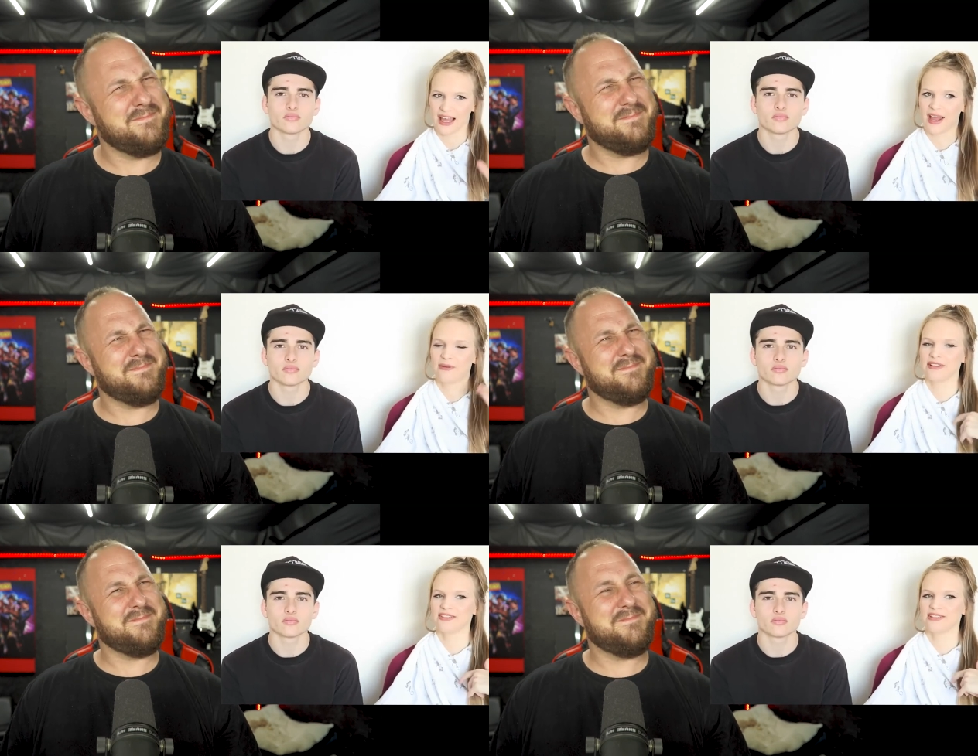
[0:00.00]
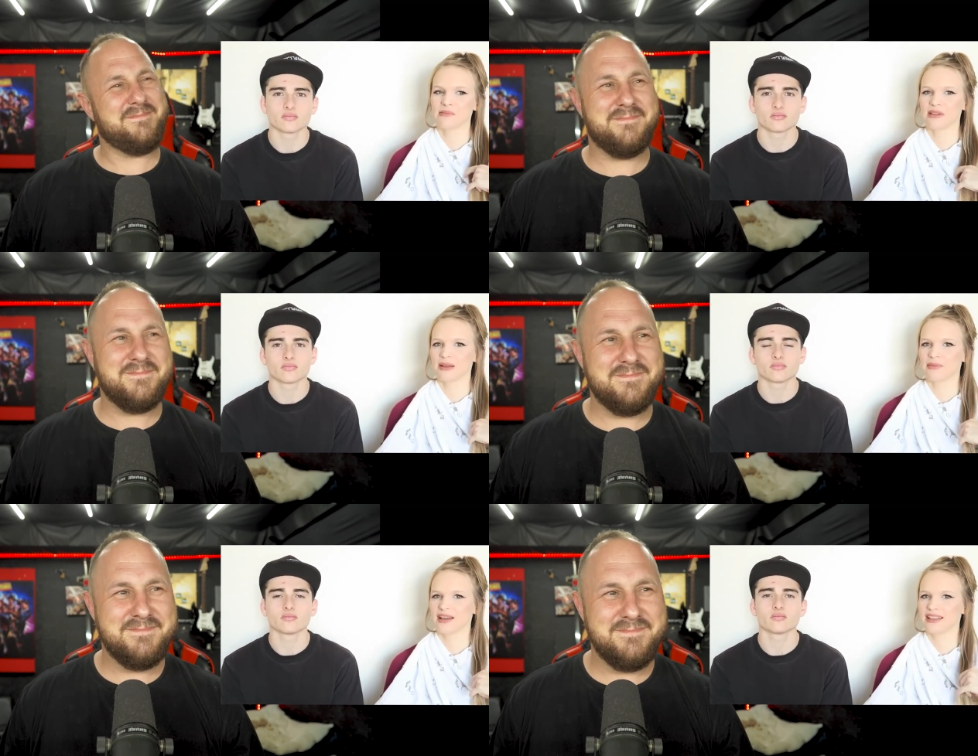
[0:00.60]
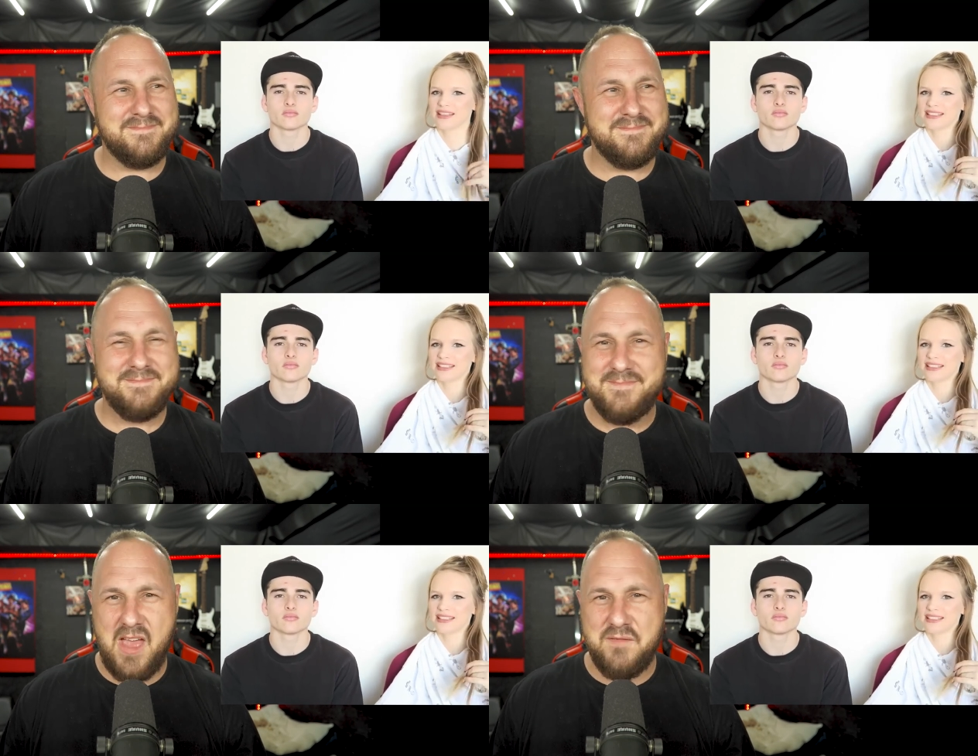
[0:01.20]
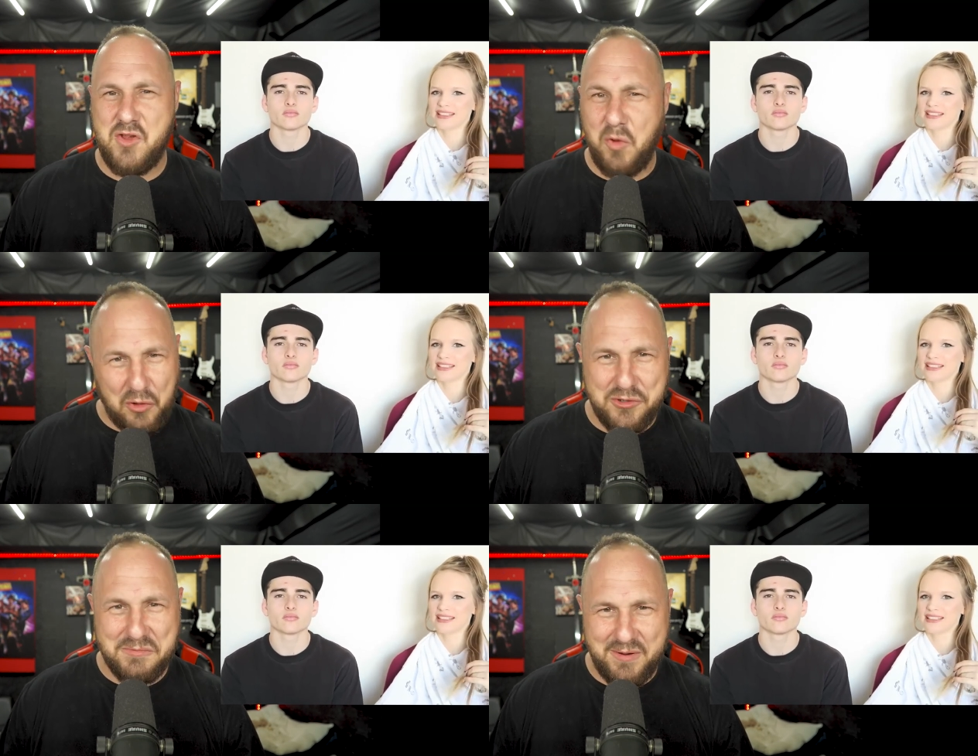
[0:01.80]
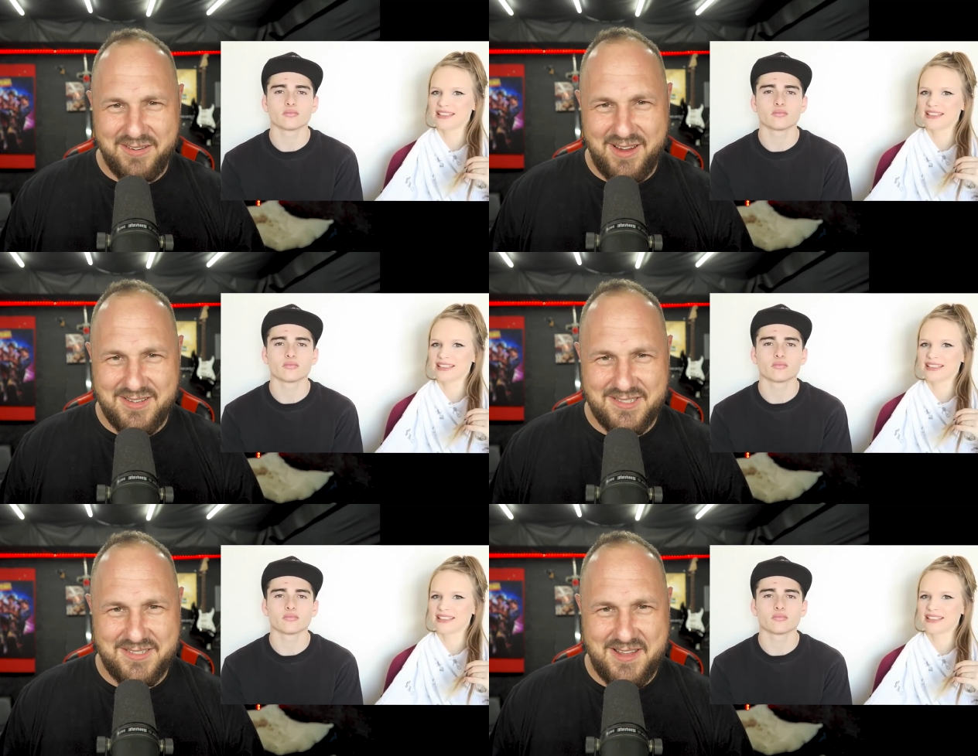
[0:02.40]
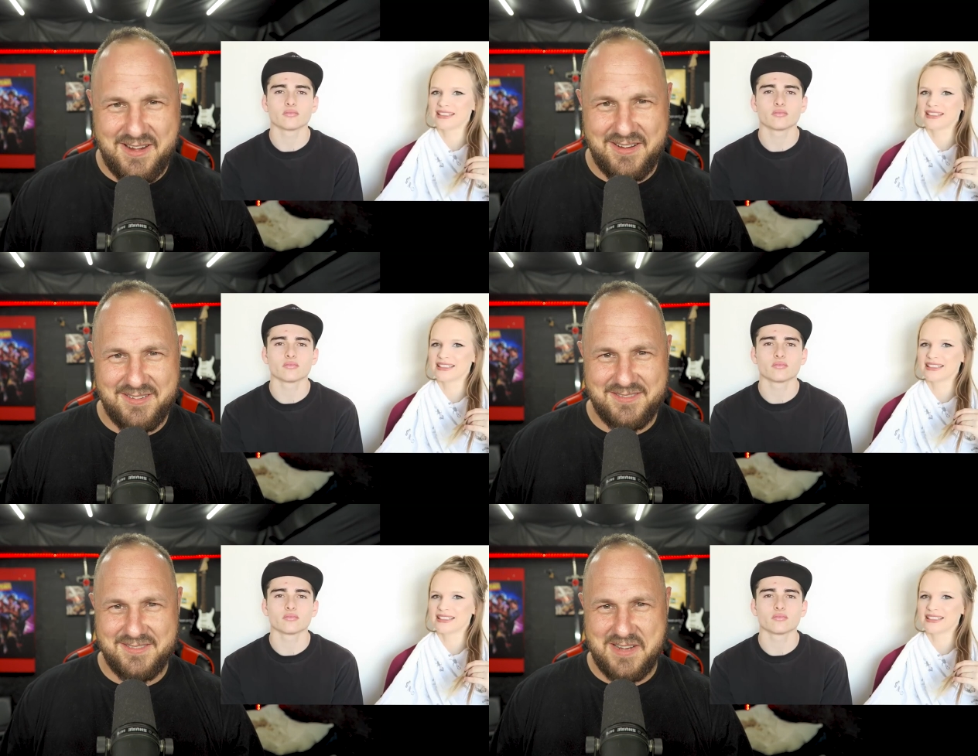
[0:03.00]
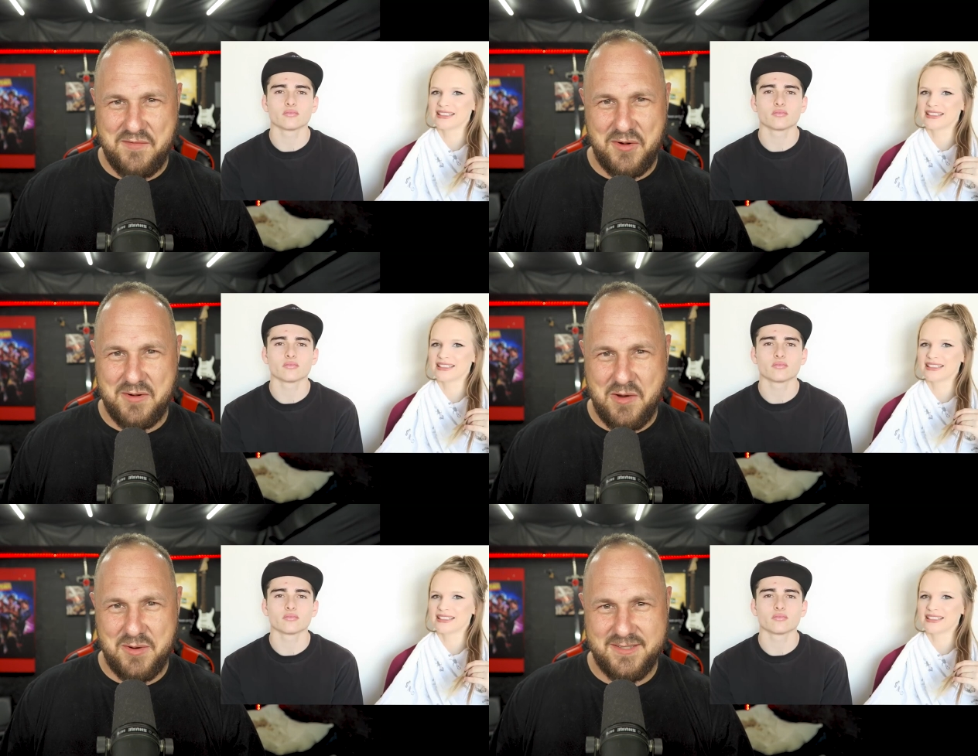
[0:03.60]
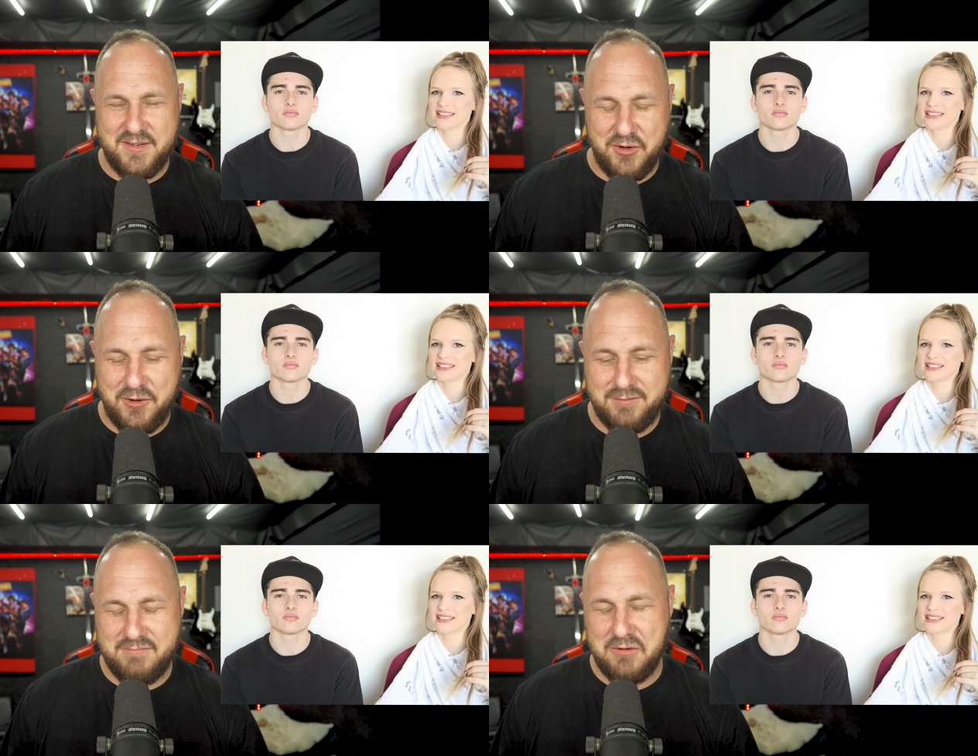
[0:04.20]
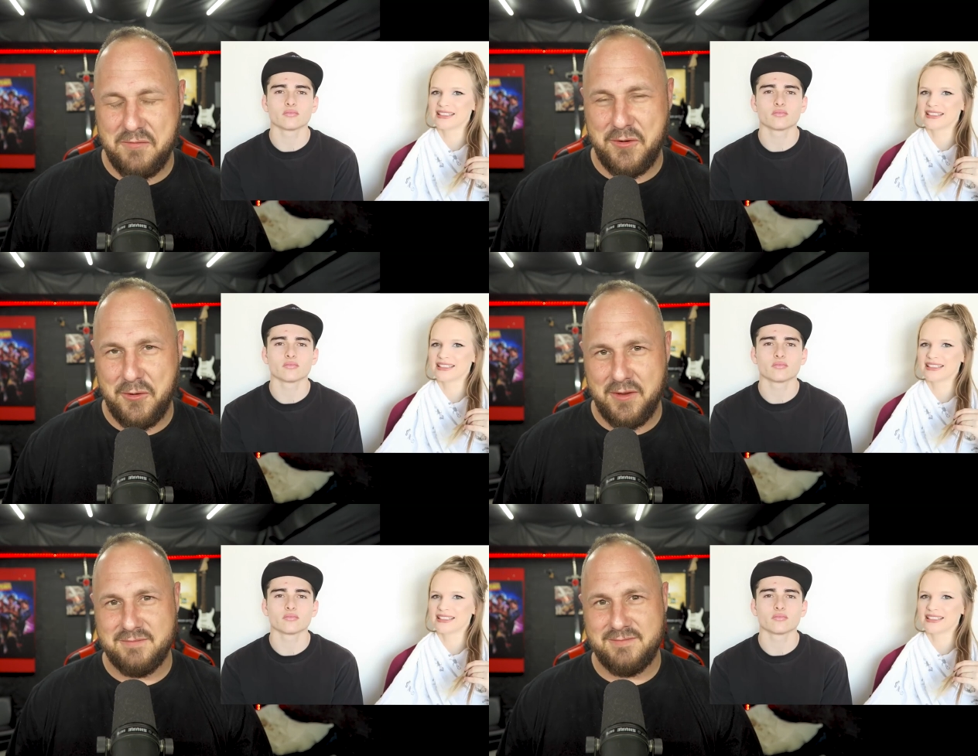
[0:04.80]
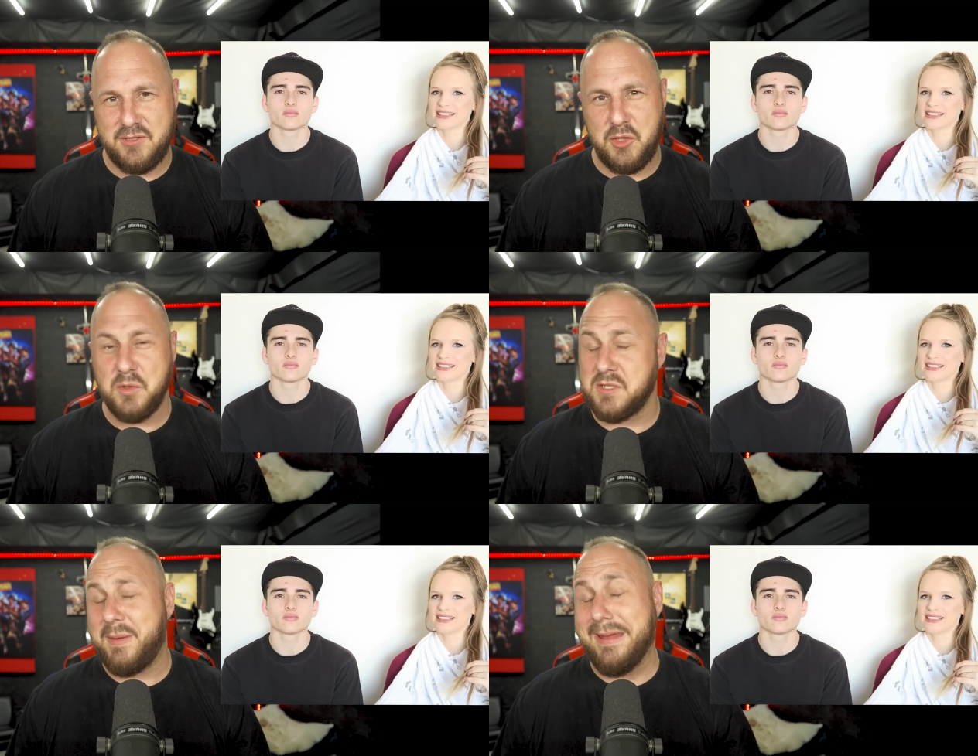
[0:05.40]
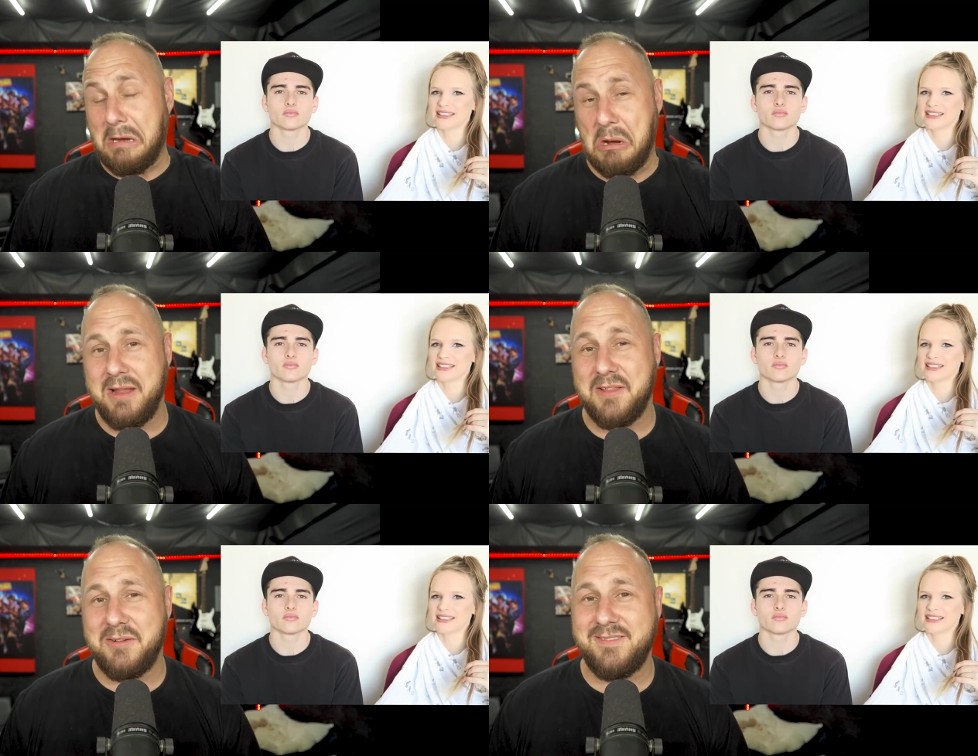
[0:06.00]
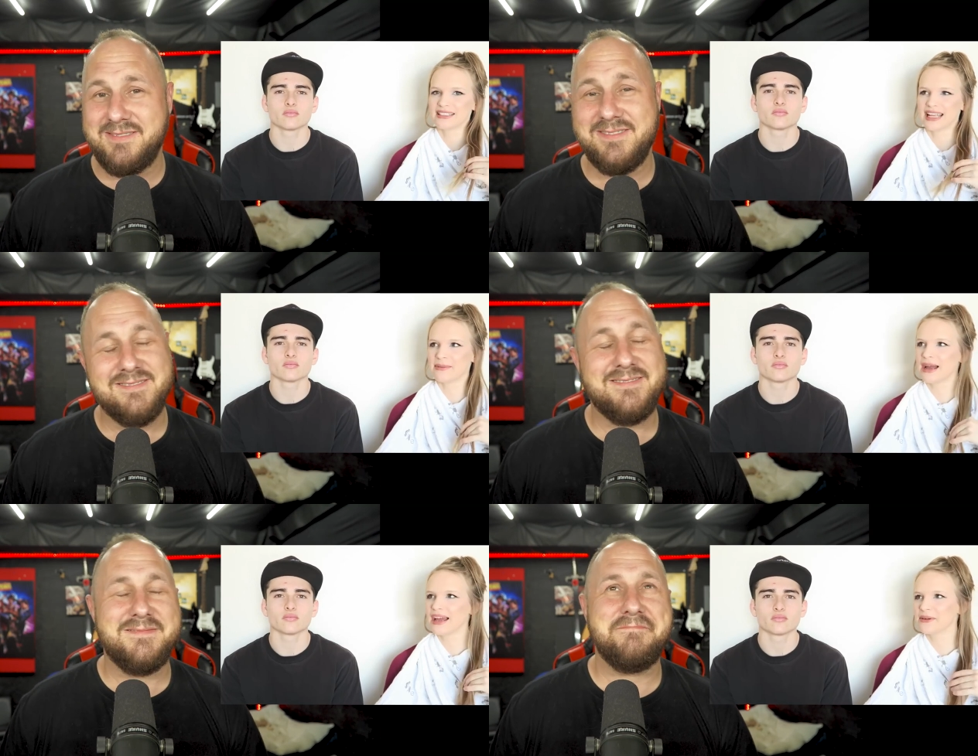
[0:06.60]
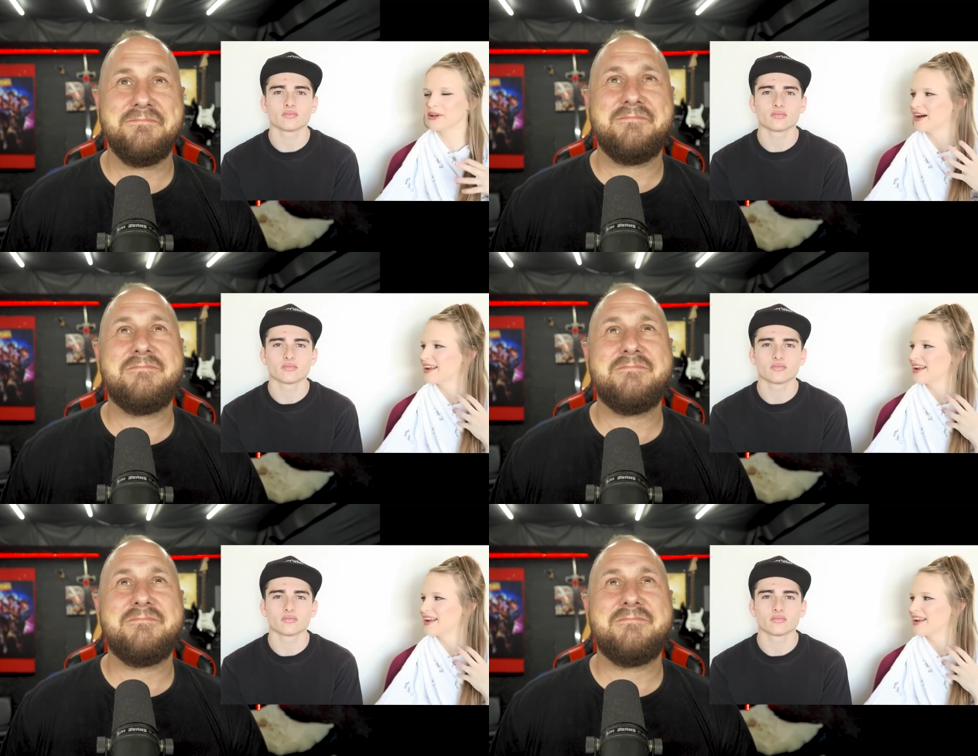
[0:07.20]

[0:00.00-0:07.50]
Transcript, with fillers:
Speaker 1: the guy would do something, but
Speaker 2: have you heard your podcast there ever? Not once. You ever heard it? I don't know if you heard it. You were speaking on it though.
Speaker 1: This time I had